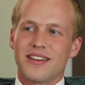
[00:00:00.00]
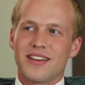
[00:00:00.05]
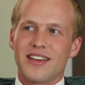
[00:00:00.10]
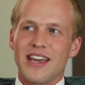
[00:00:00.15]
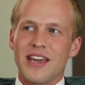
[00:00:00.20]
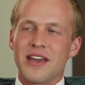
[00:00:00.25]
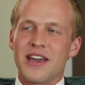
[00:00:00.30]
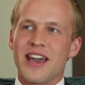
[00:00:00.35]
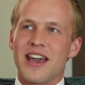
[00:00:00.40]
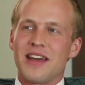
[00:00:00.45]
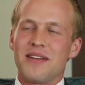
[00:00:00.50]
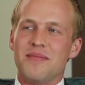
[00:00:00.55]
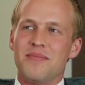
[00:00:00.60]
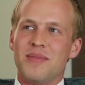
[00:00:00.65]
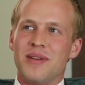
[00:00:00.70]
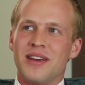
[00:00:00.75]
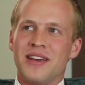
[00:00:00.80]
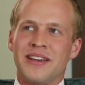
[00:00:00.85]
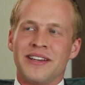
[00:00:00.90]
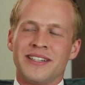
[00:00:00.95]
it had
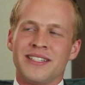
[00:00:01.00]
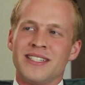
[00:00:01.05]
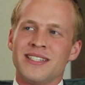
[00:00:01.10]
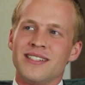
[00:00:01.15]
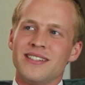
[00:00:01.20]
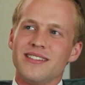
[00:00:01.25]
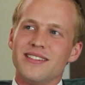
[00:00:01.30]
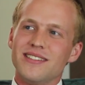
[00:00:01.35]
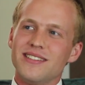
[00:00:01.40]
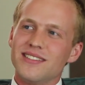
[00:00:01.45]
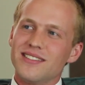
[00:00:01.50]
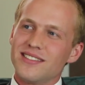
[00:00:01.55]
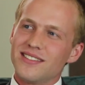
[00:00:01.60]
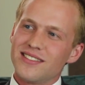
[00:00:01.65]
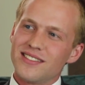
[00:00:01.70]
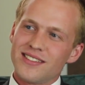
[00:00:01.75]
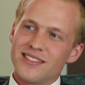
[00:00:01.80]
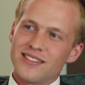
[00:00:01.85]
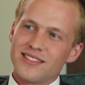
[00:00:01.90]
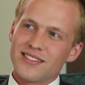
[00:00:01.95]
been
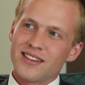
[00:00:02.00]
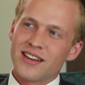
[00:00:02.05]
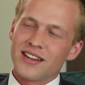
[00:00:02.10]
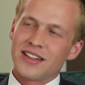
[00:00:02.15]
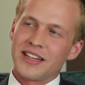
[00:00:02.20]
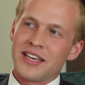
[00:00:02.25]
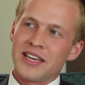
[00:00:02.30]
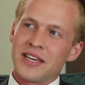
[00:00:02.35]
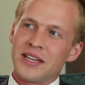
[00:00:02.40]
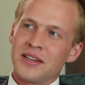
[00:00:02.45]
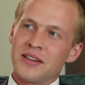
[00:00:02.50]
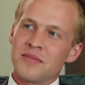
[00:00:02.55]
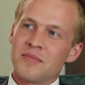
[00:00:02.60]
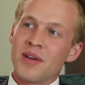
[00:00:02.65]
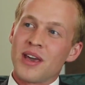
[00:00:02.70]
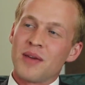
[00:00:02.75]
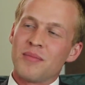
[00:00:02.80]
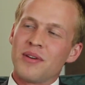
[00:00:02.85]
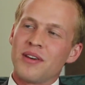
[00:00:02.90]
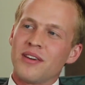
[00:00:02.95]
cleaned,
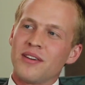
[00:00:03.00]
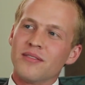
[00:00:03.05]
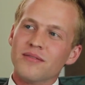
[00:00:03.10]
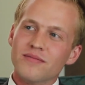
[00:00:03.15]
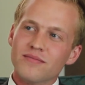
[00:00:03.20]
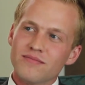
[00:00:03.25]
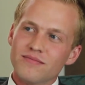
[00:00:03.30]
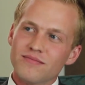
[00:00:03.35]
maybe.